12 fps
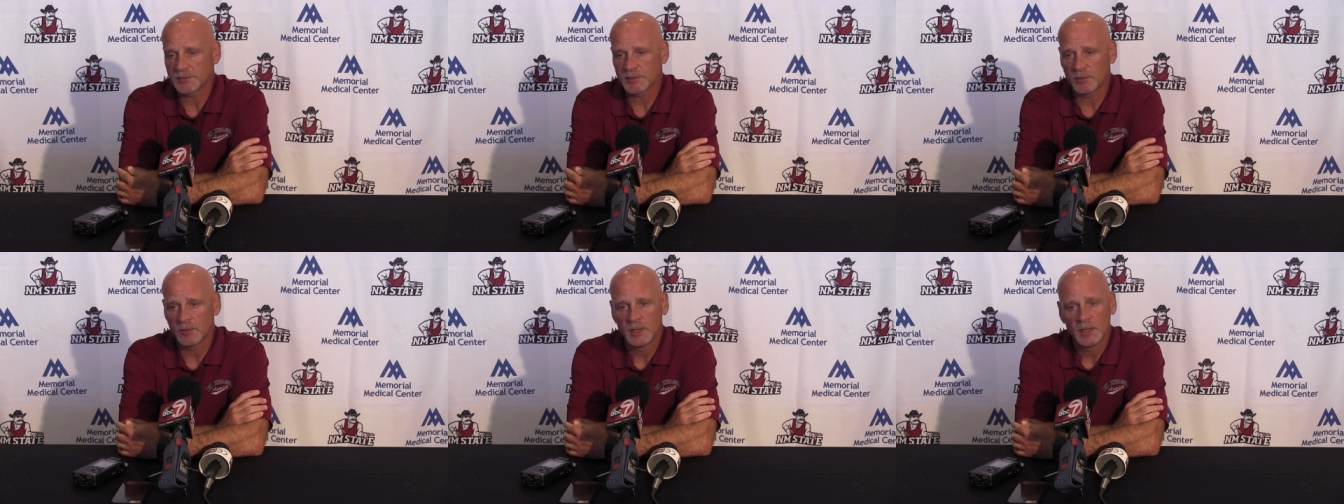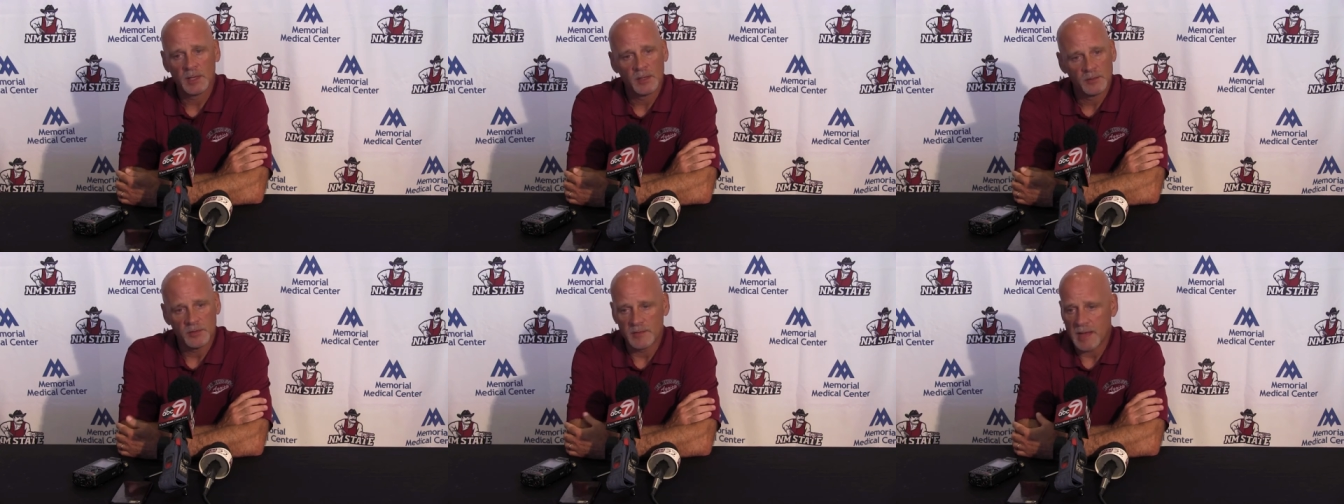So
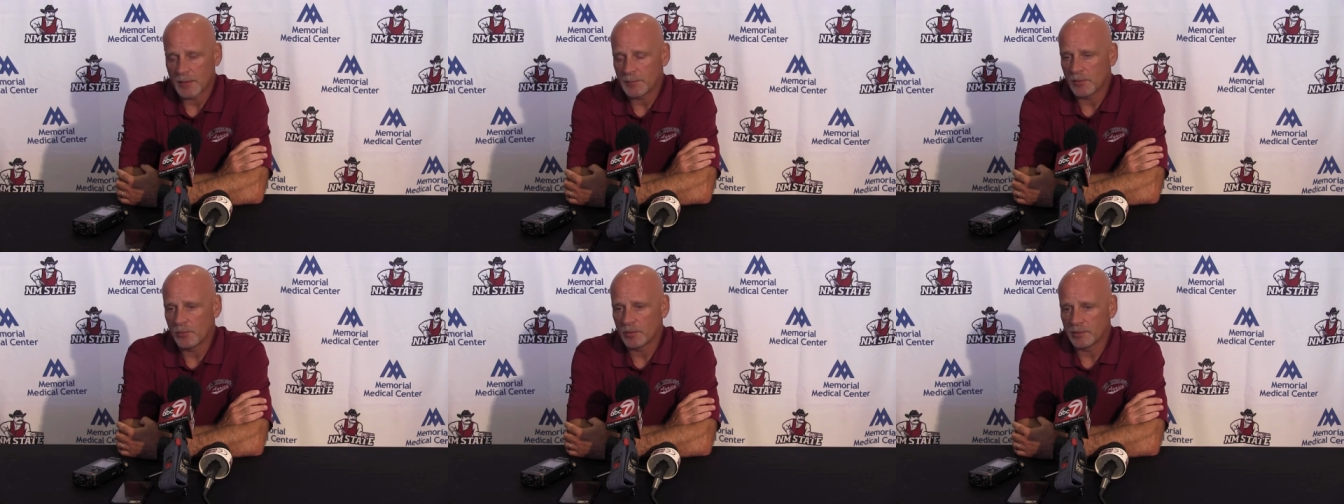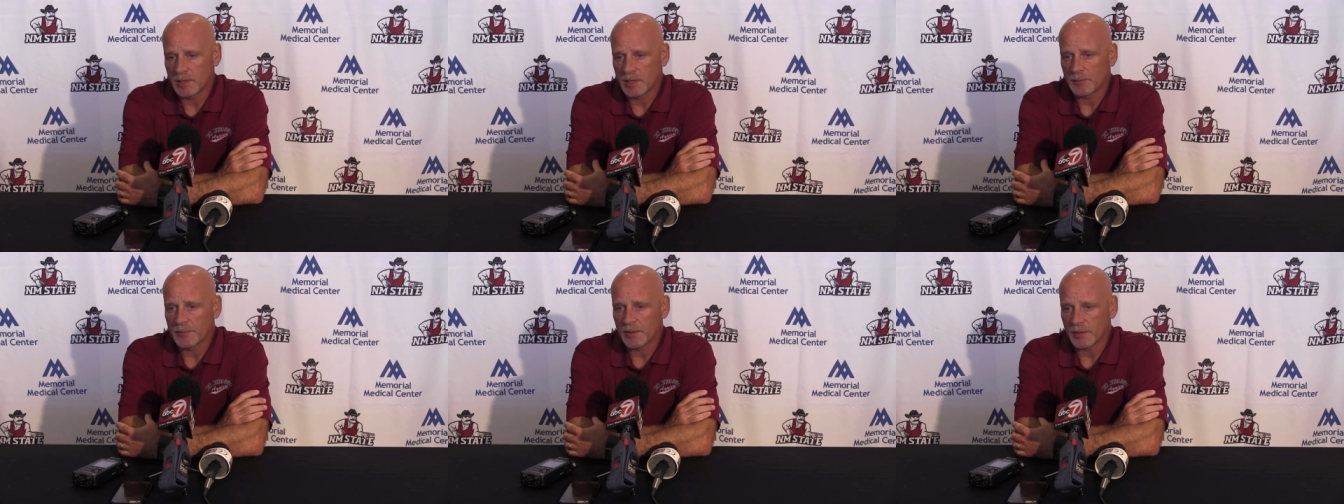you got to be willing to
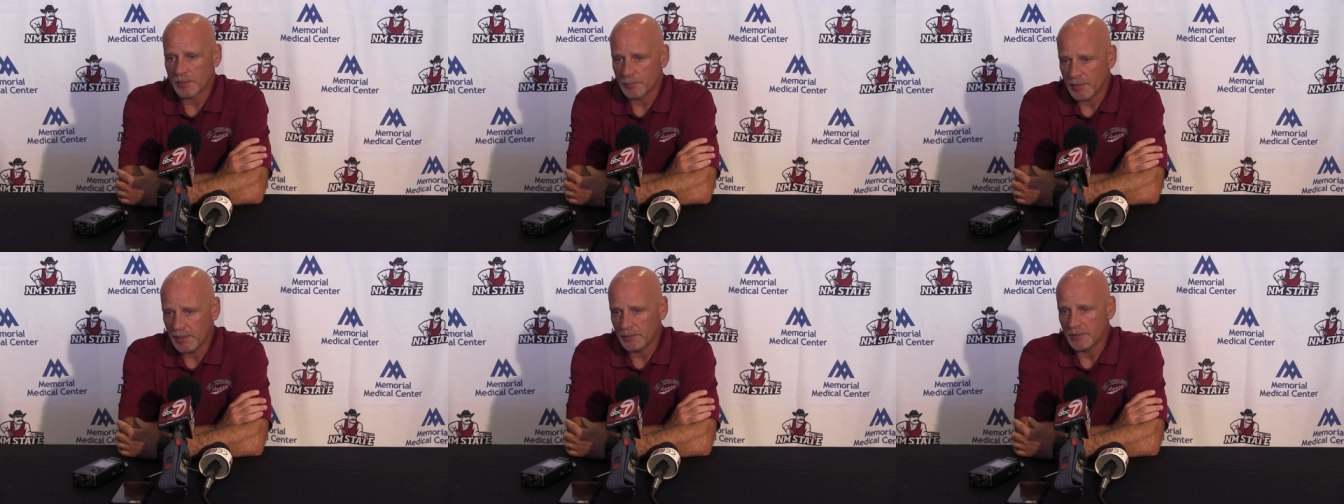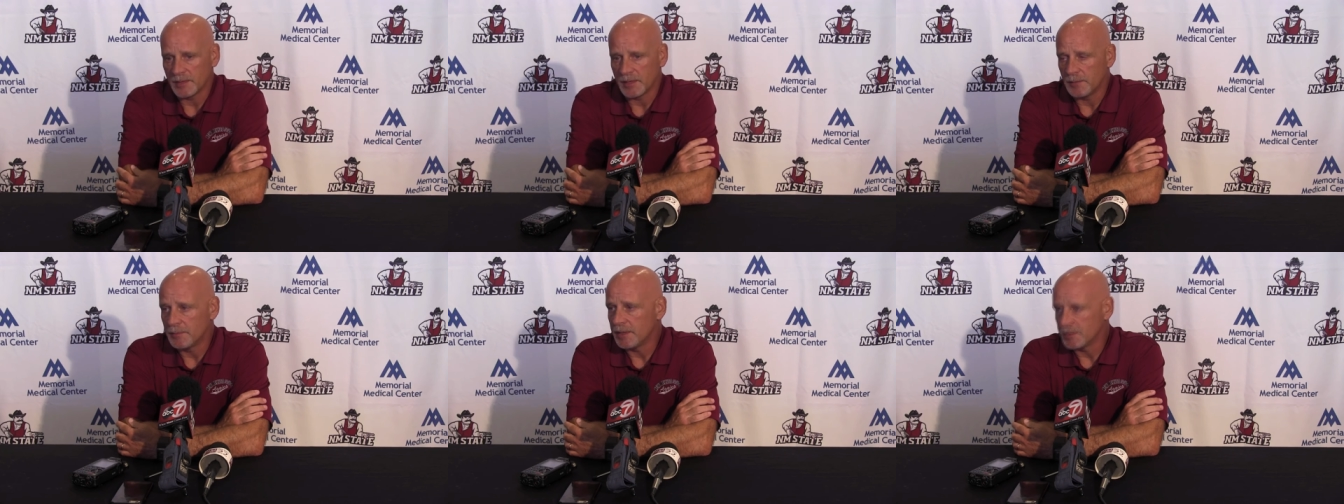get up there and compete, the
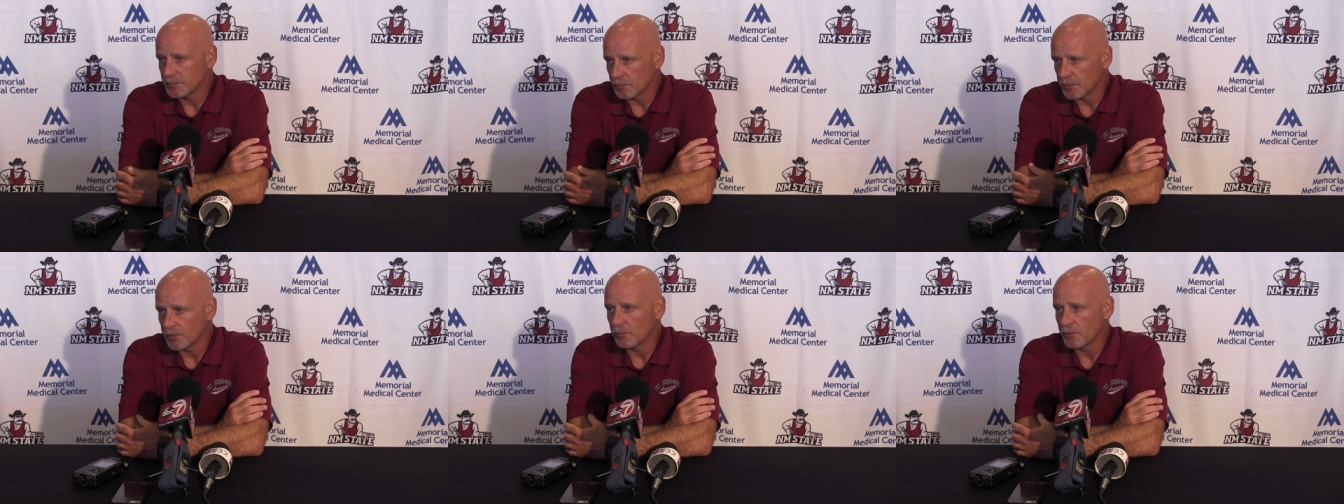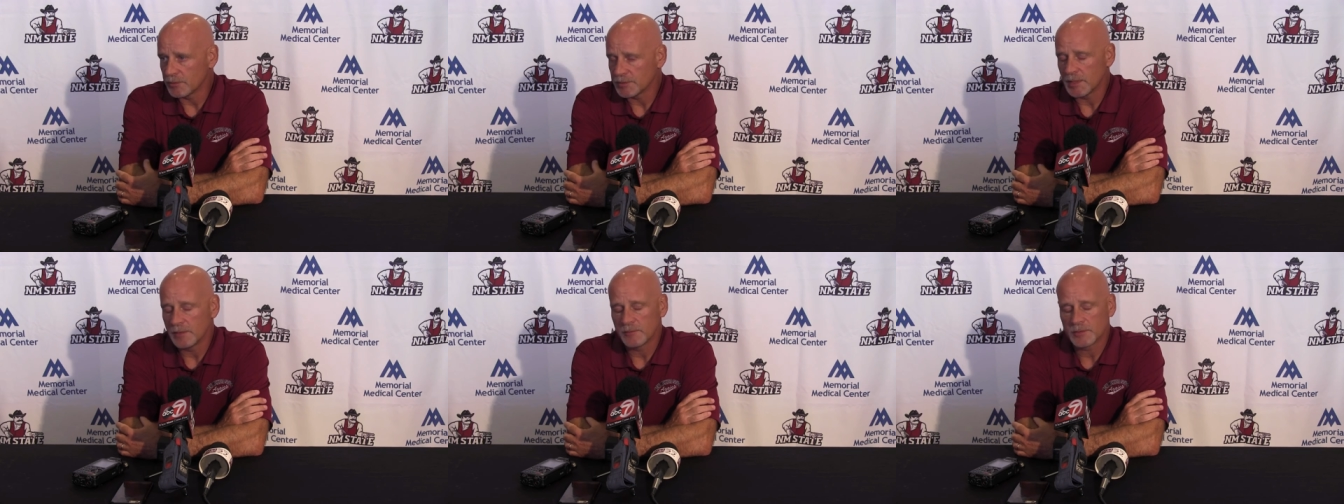DBs with the
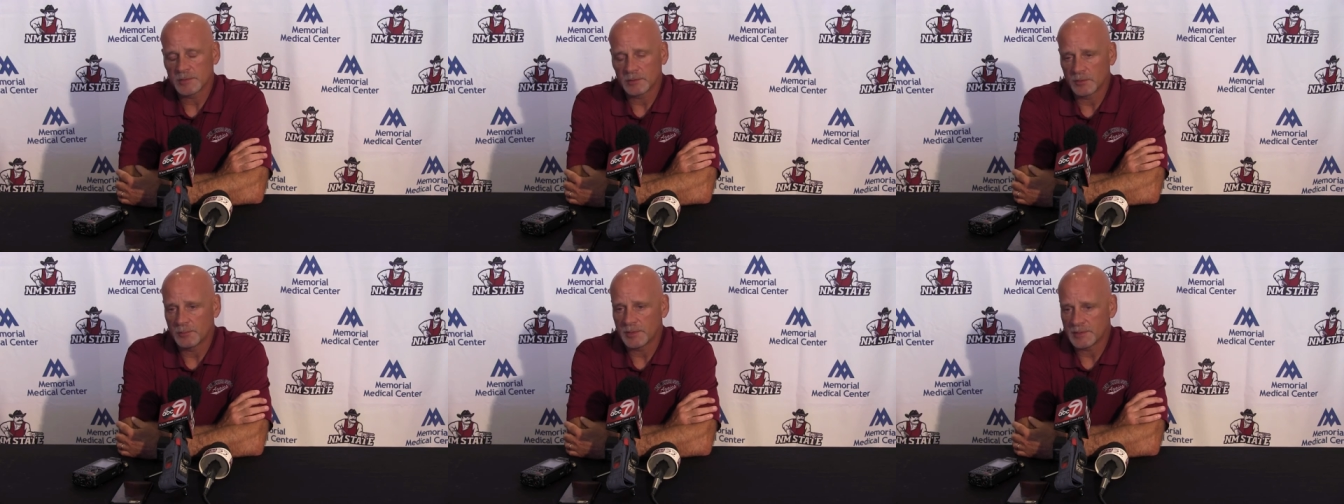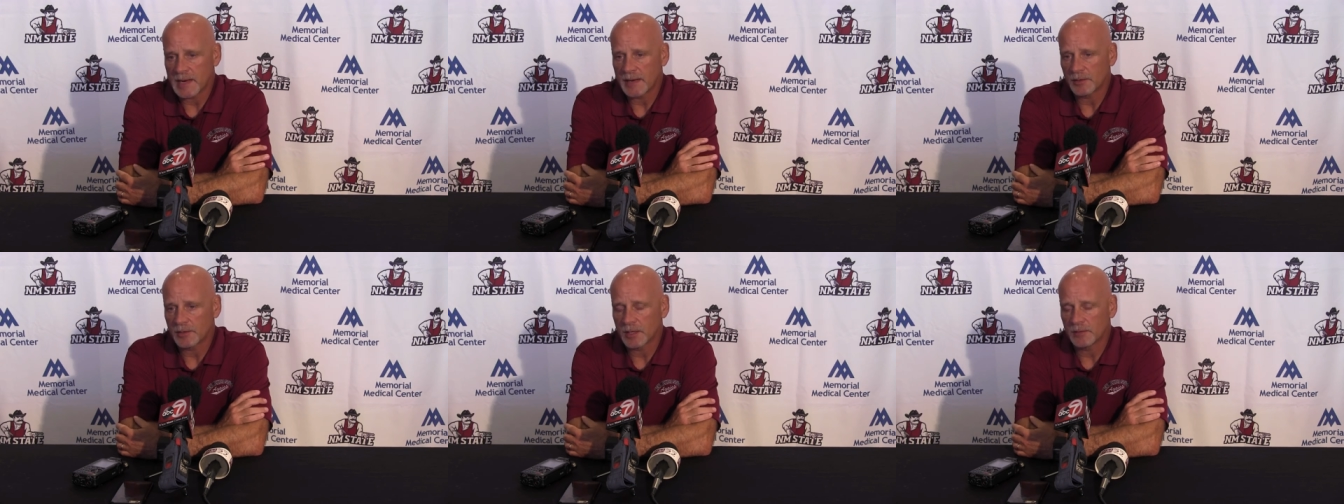receivers, a little bit
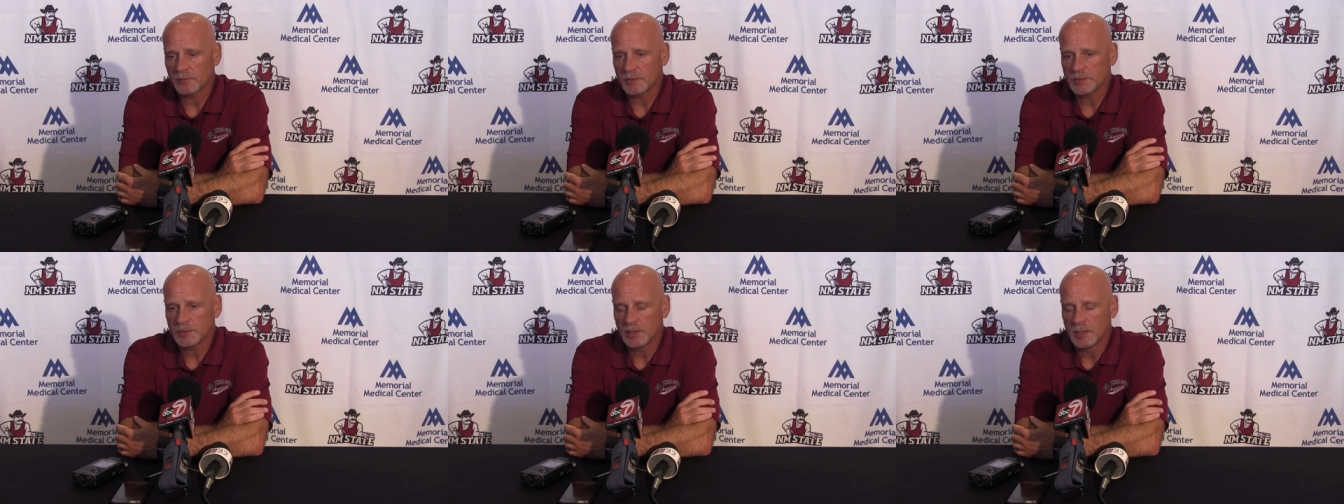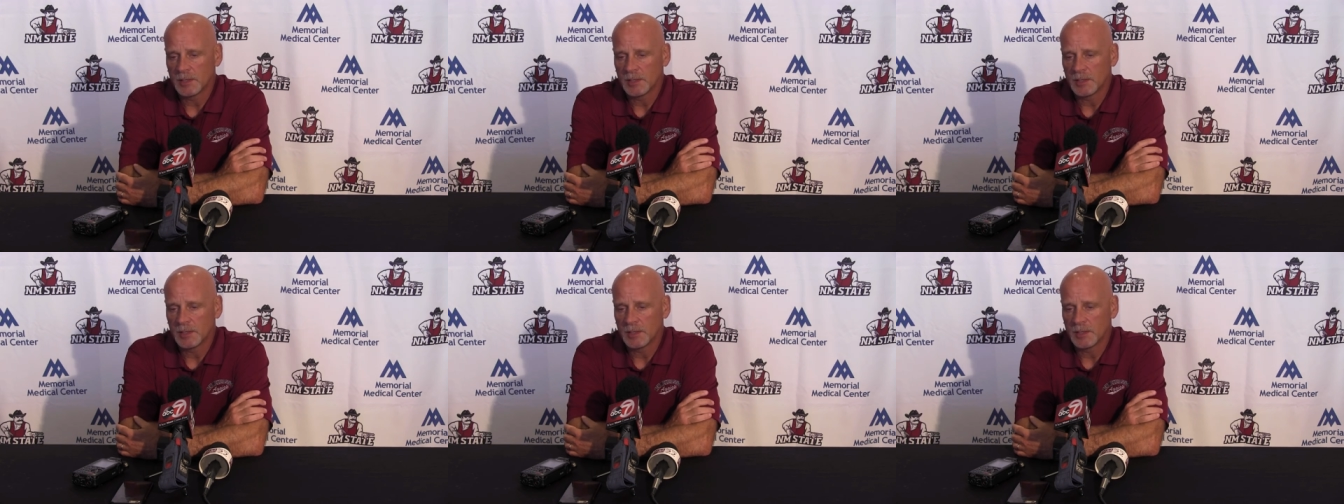tighter coverage.